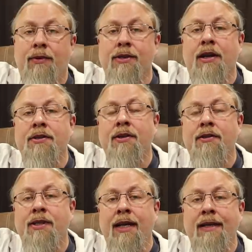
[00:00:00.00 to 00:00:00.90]
The results of
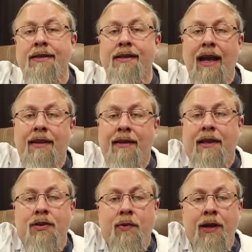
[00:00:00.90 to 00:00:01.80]
those tests state that
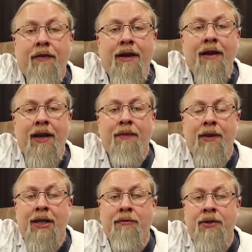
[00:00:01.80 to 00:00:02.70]
the twenty-five amp
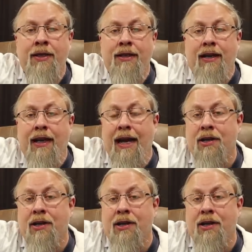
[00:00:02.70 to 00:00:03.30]
output can